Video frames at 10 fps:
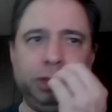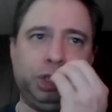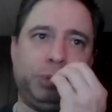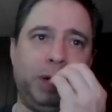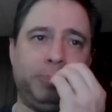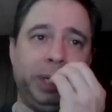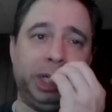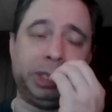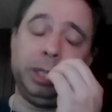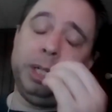under 12
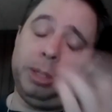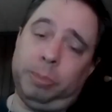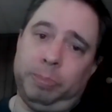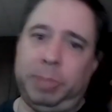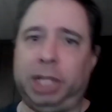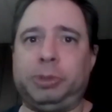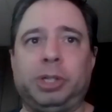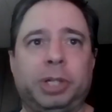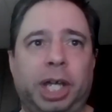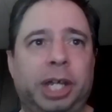minutes. Match
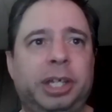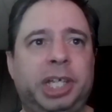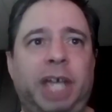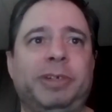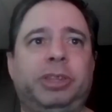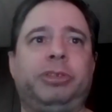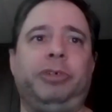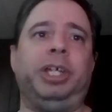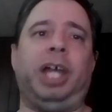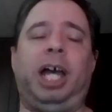was okay. Gave it
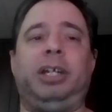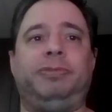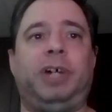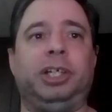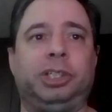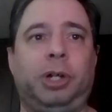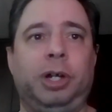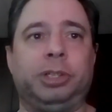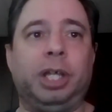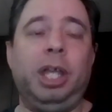three out of five
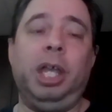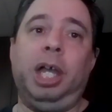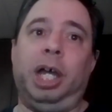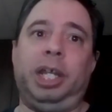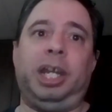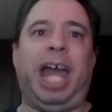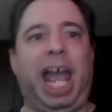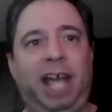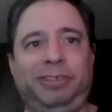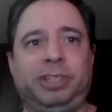stars. And then
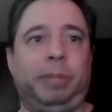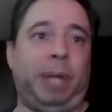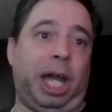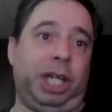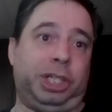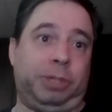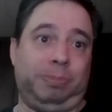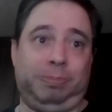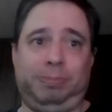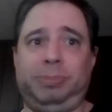after the
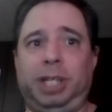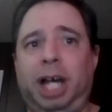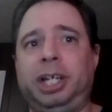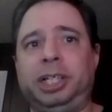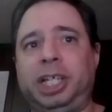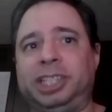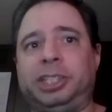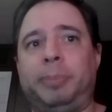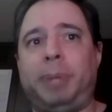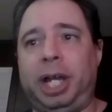match, Nana
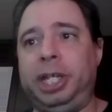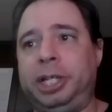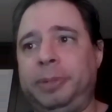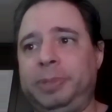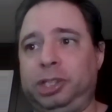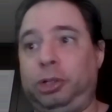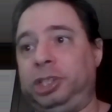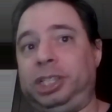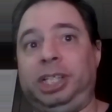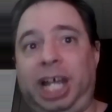gets the mic,
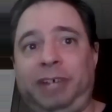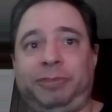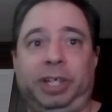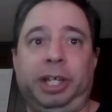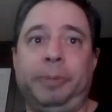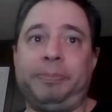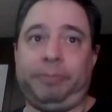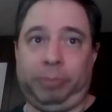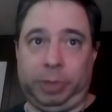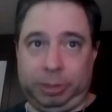starts laughing
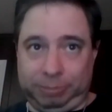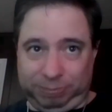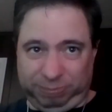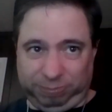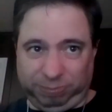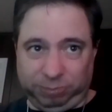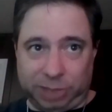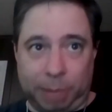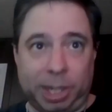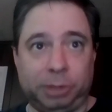
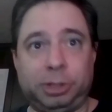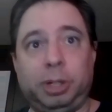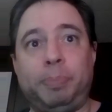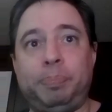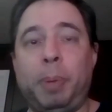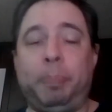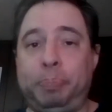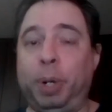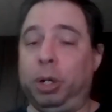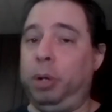about the bu-
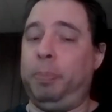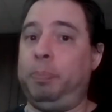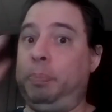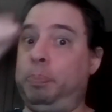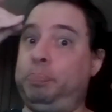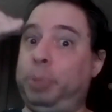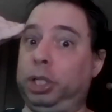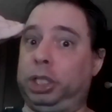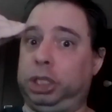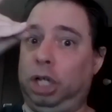bu-
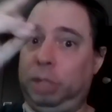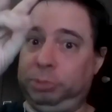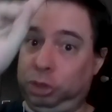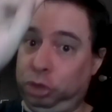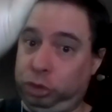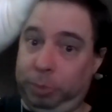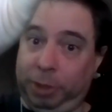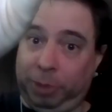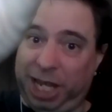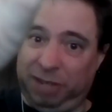Bullet Club to shoot you